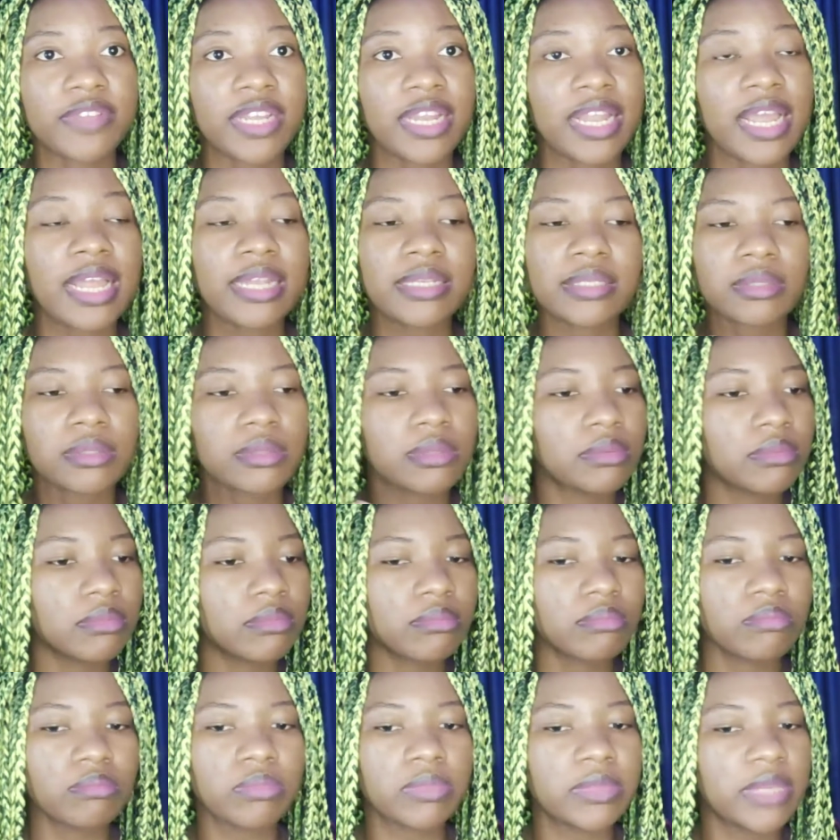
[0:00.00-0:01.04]
that,
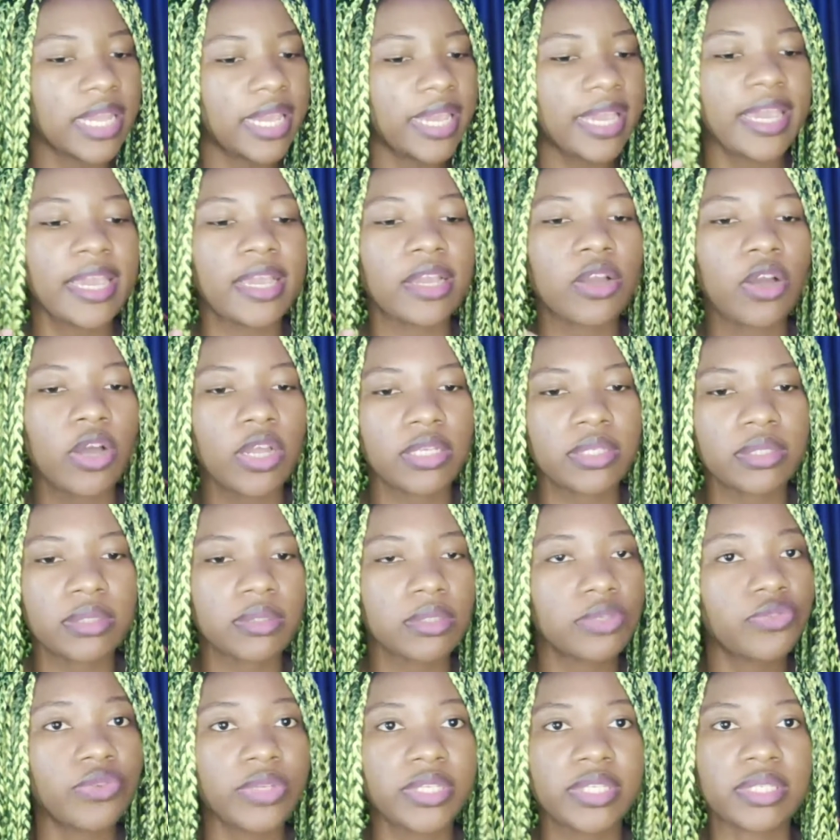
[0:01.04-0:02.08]
they got
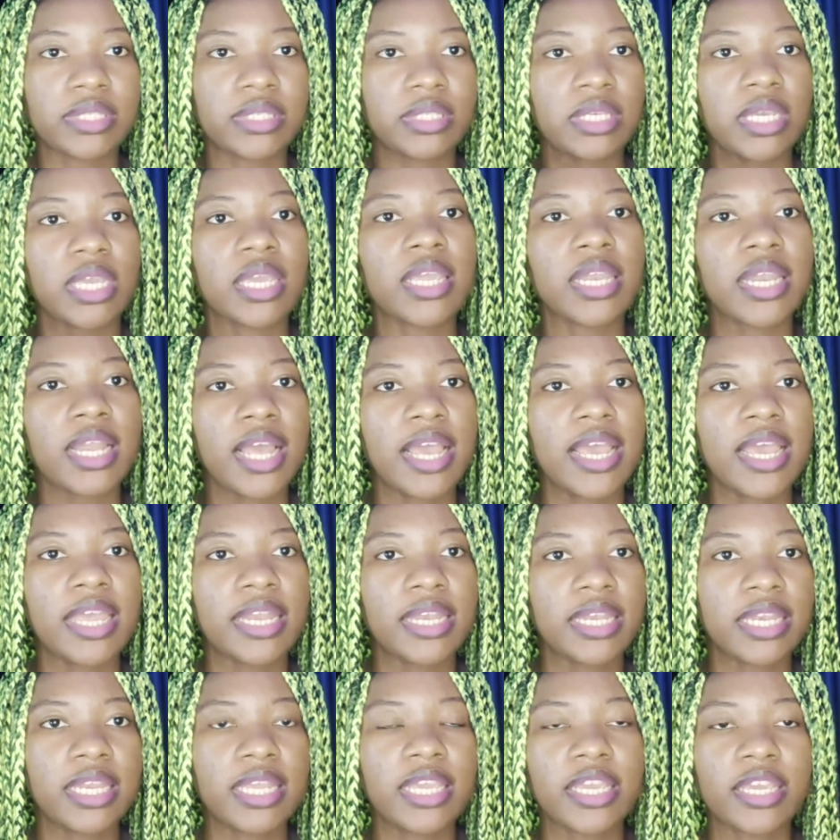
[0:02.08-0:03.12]
Christine
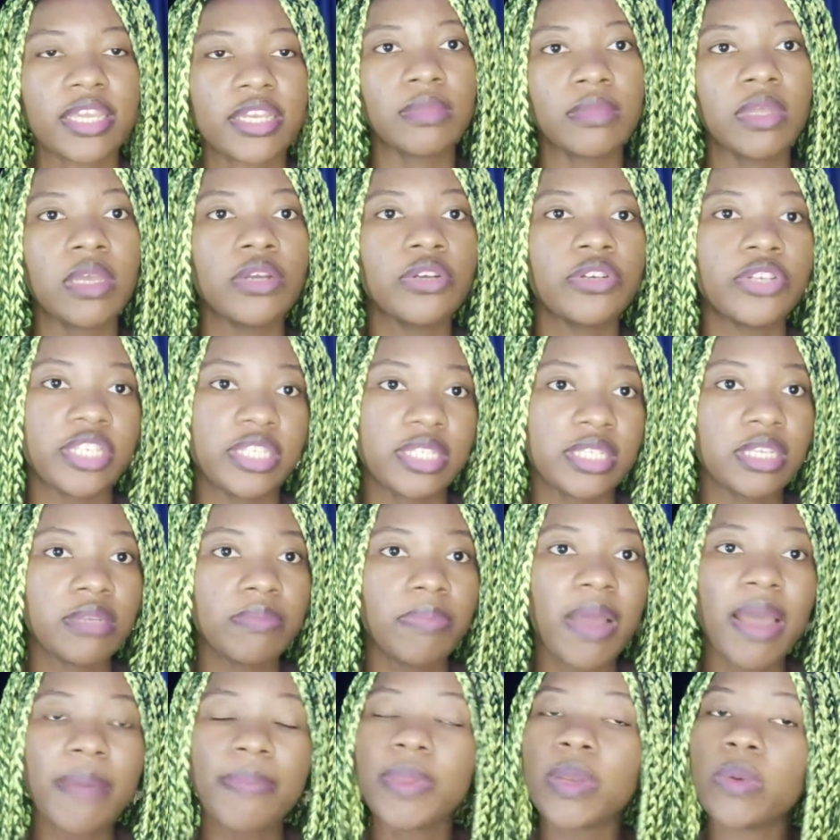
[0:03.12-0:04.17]
and Leah. Christine
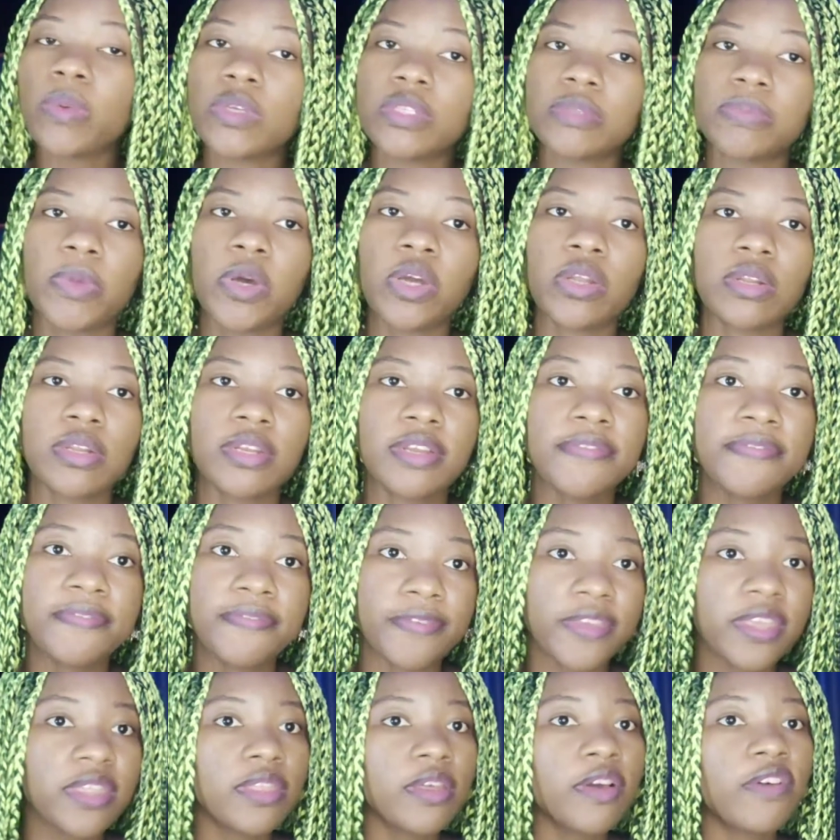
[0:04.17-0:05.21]
Papin was born on the
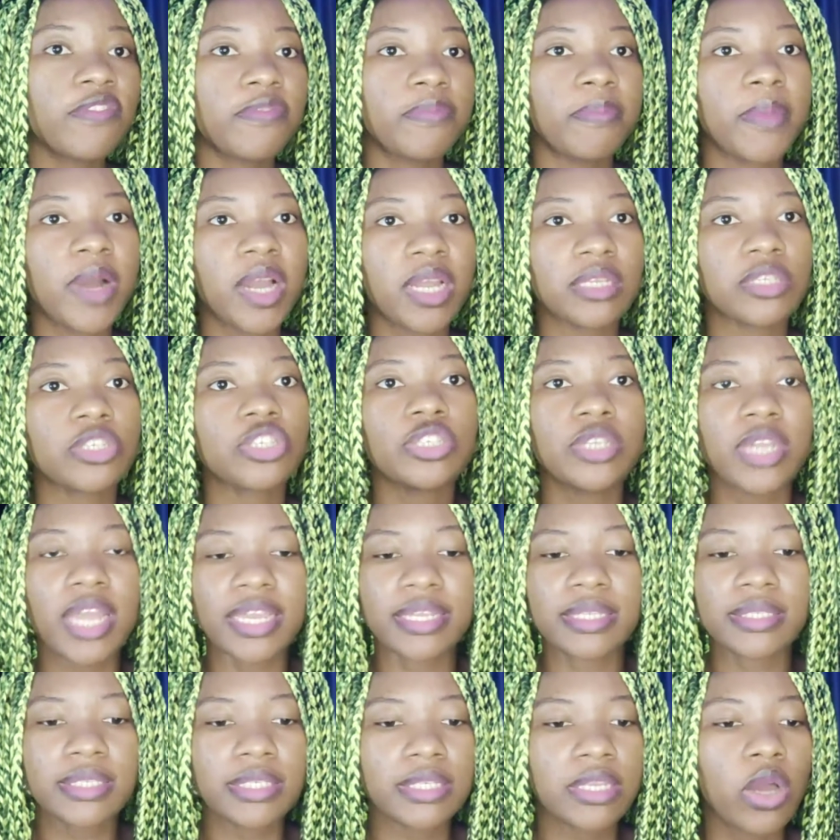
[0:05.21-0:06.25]
5th of March
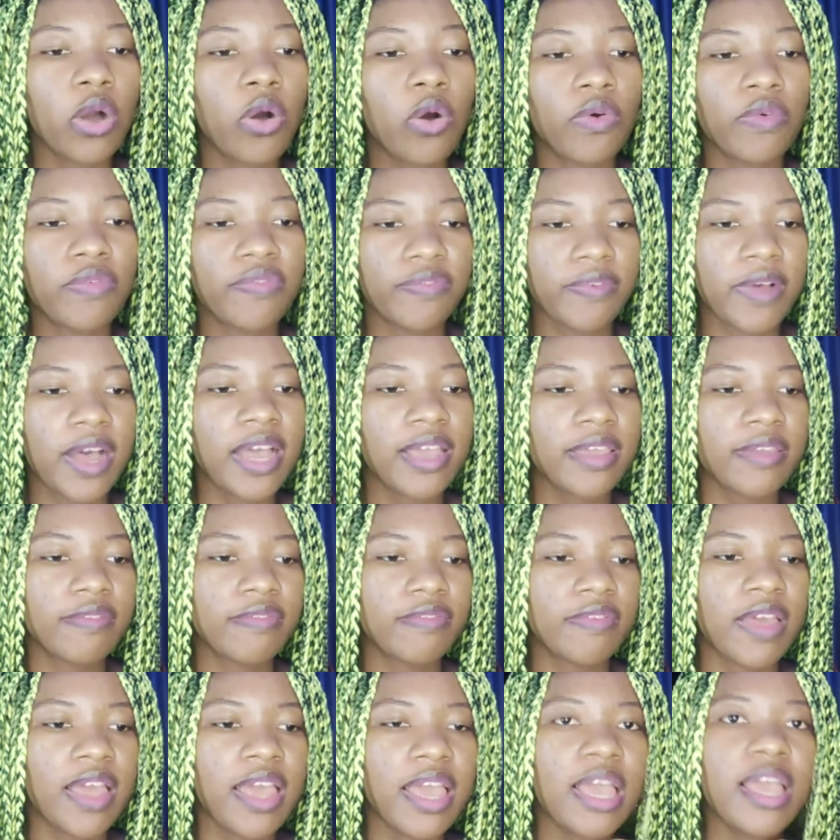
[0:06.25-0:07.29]

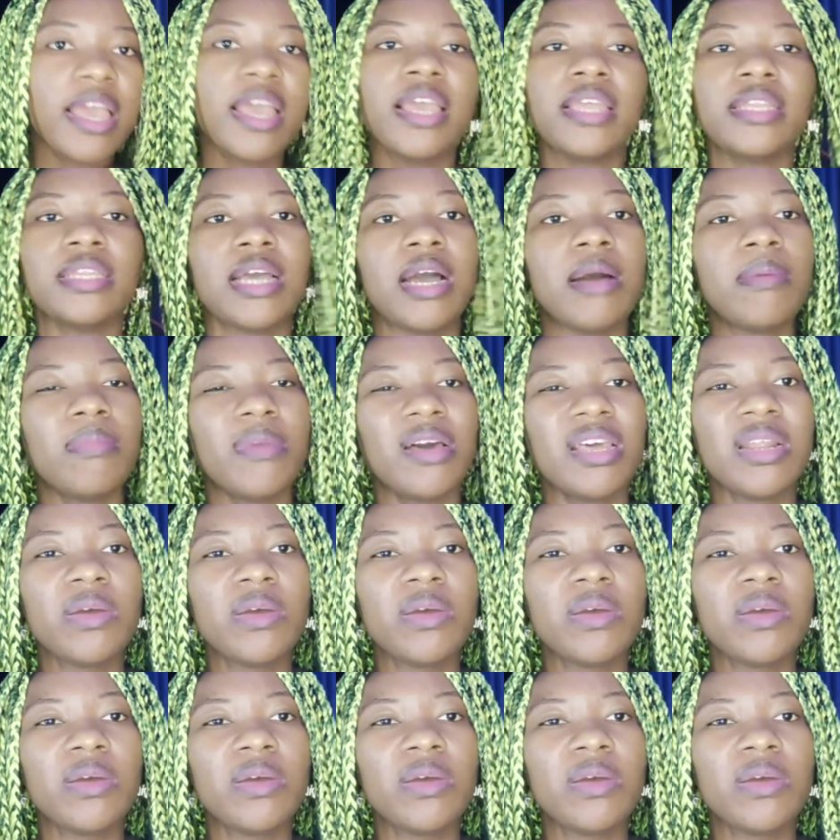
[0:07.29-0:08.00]
1905, and her mother